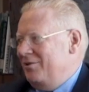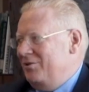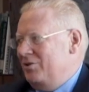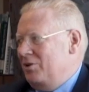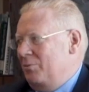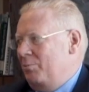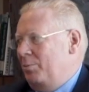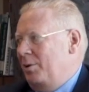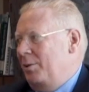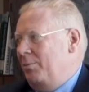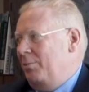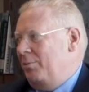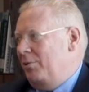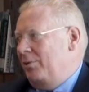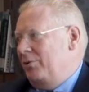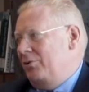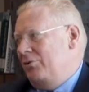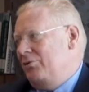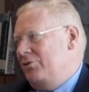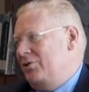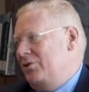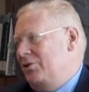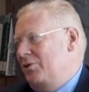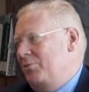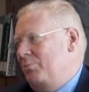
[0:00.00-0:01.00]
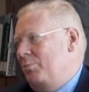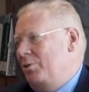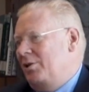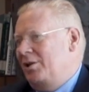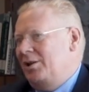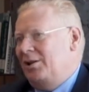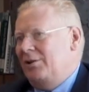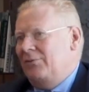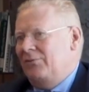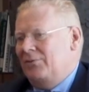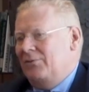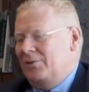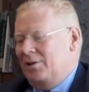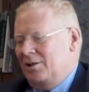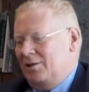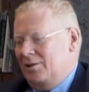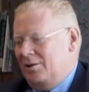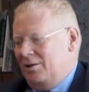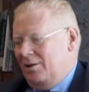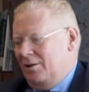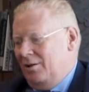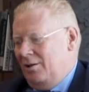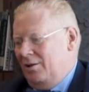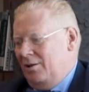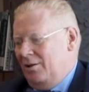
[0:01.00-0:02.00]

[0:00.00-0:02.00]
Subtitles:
So people used to believe that